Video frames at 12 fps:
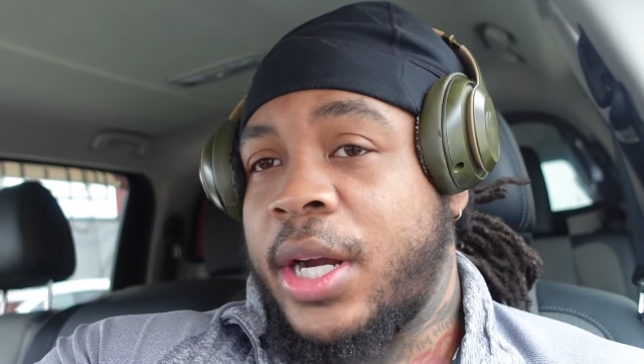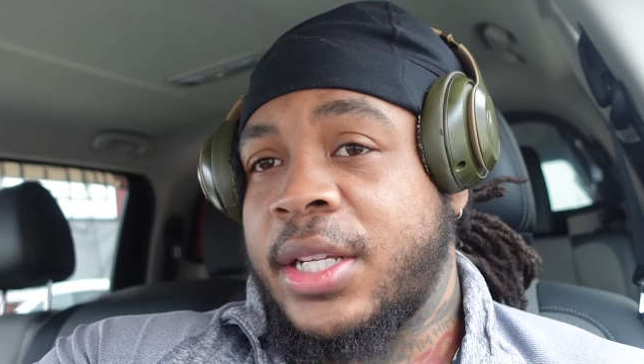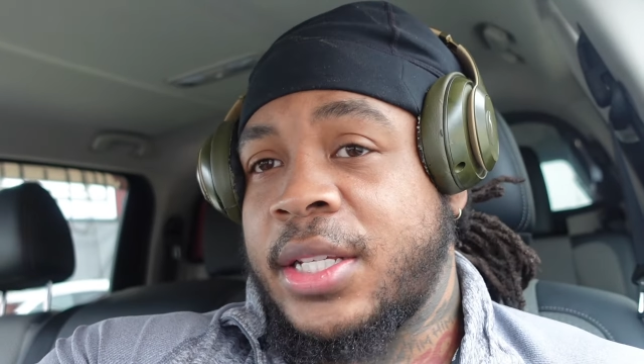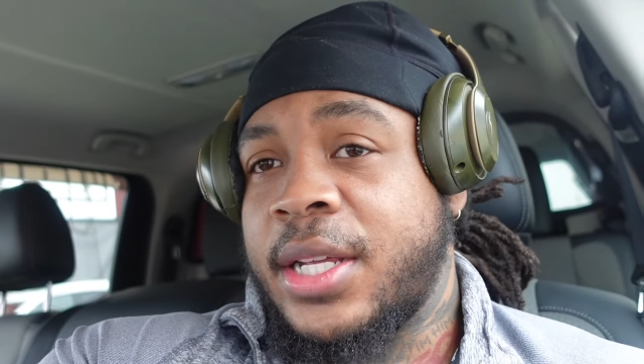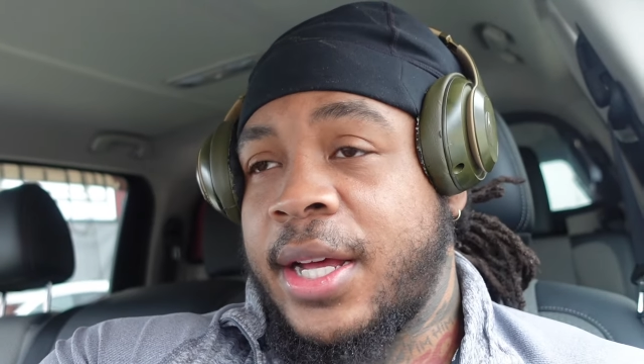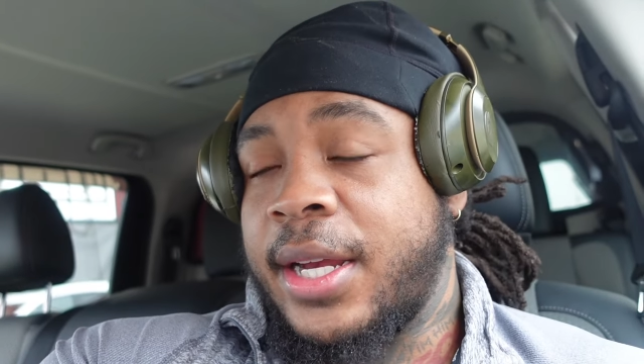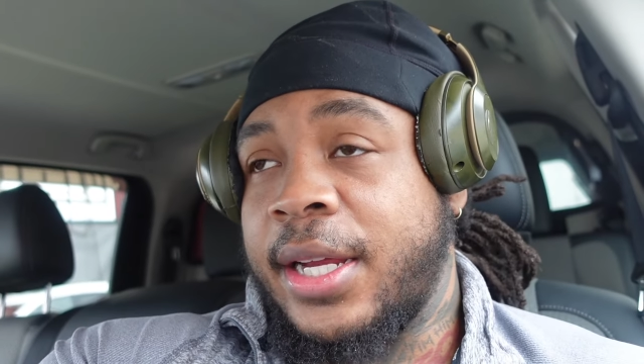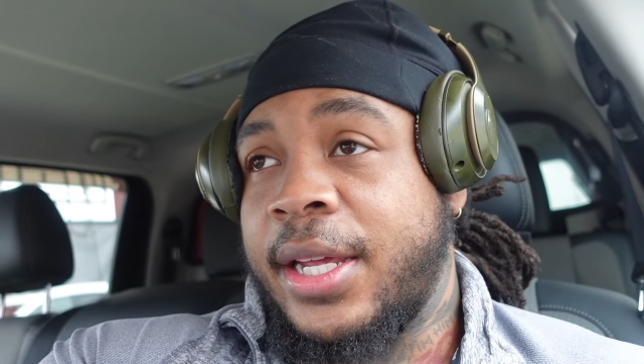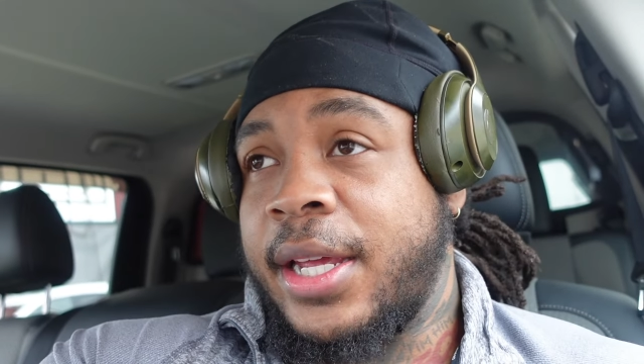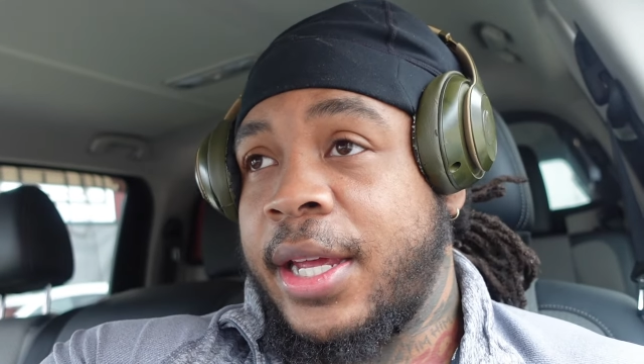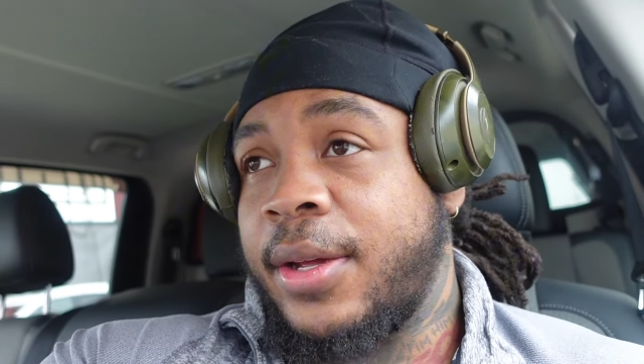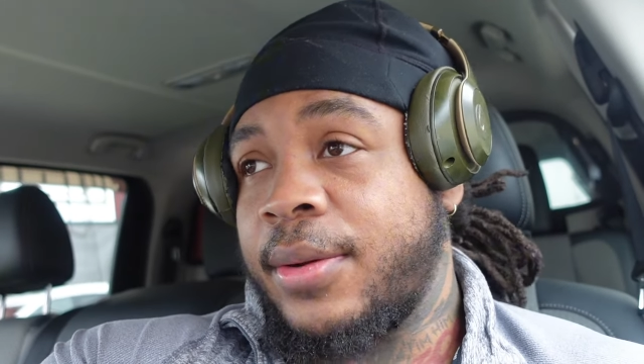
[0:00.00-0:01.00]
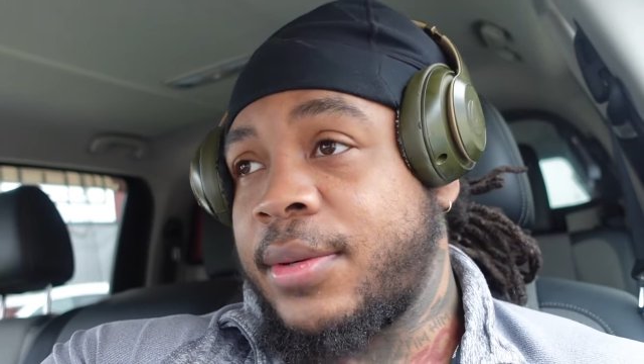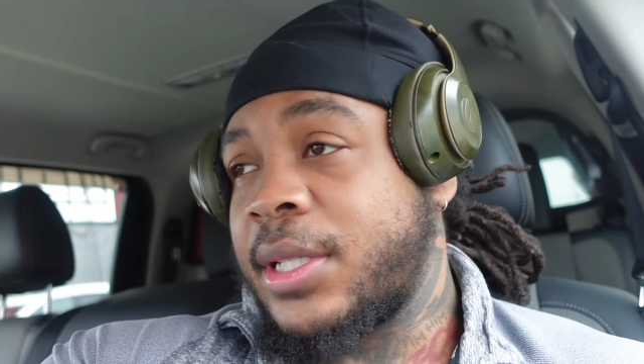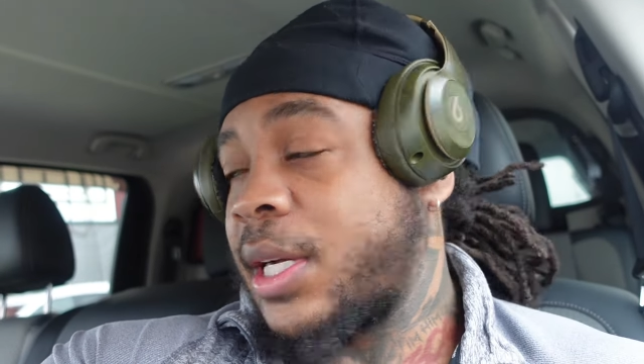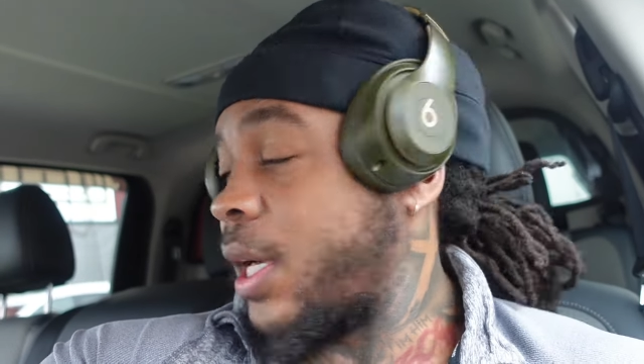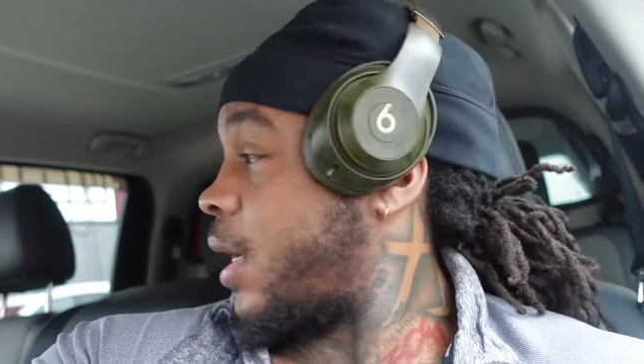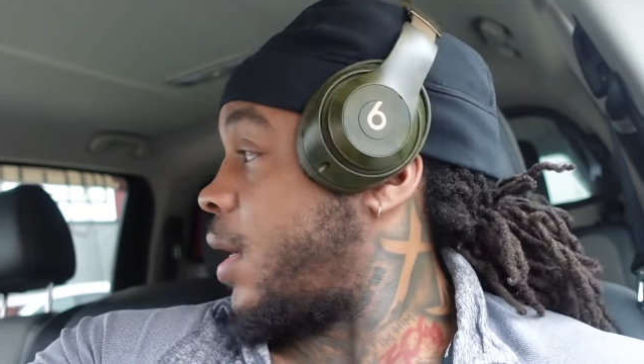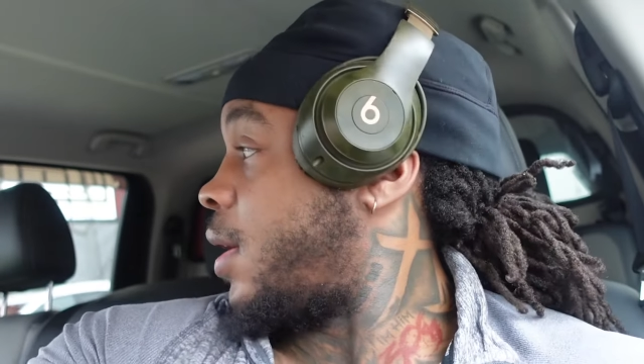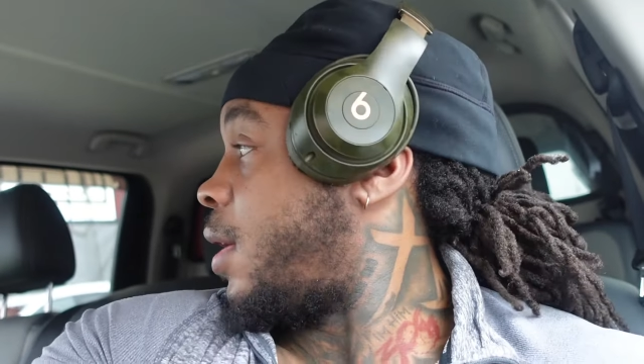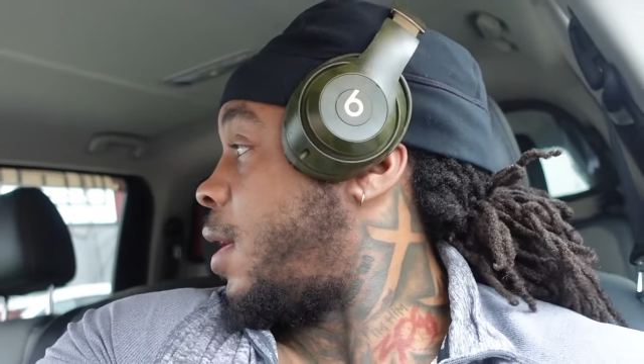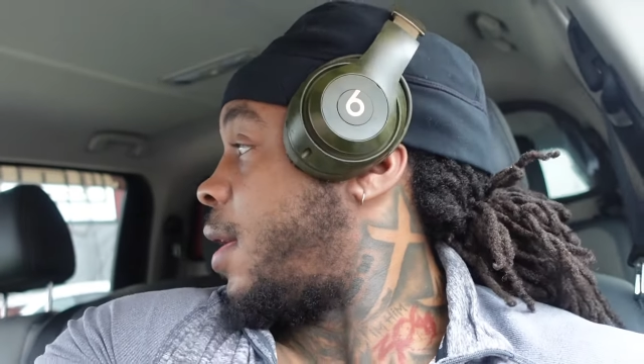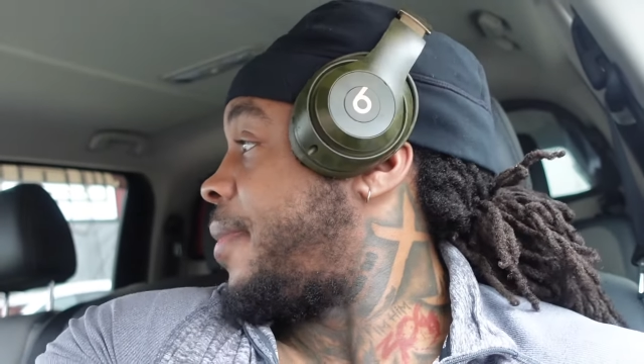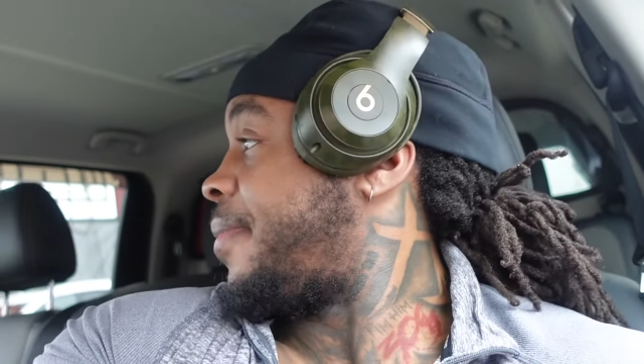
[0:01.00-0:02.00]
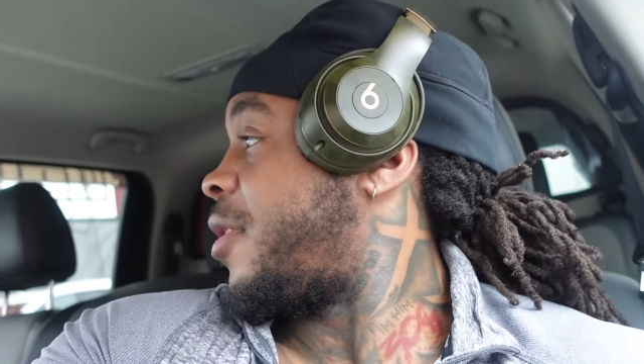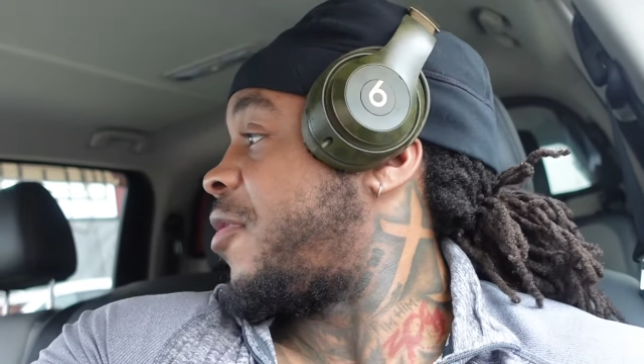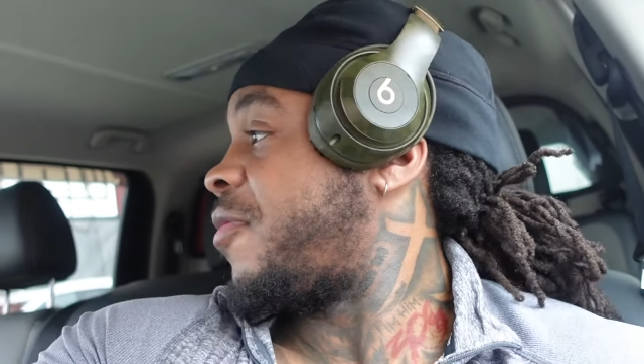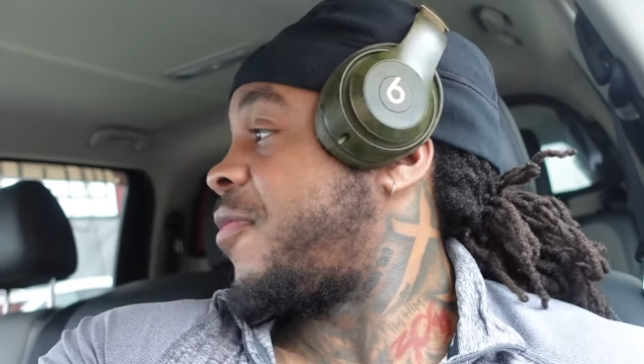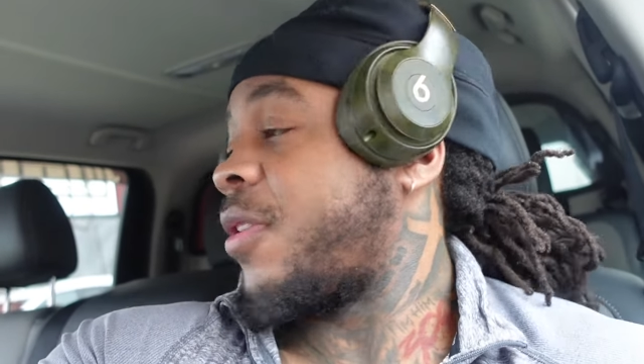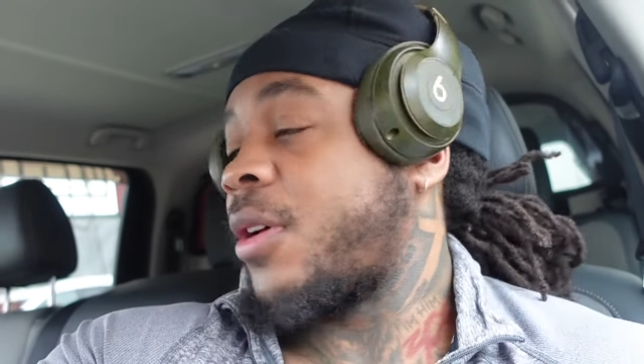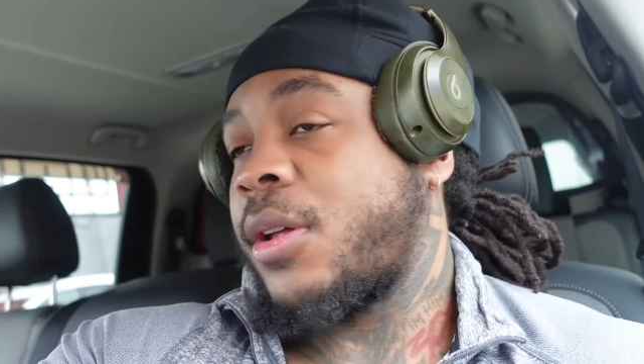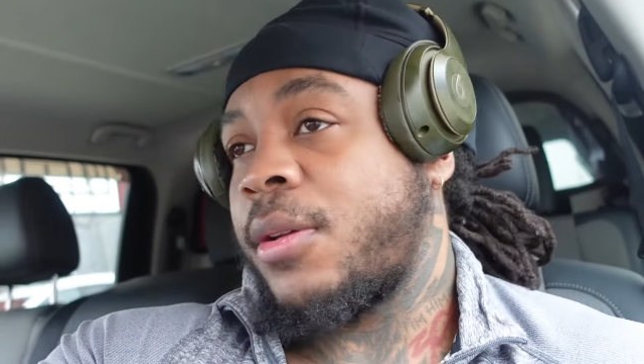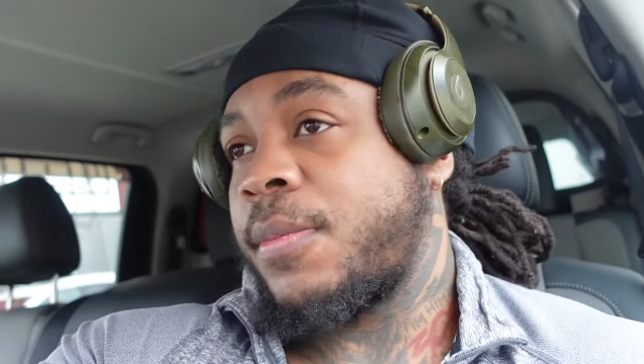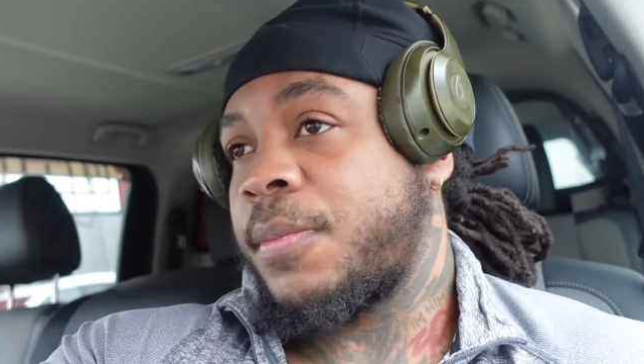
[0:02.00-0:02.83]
I decided to get once I get in that motherfucker.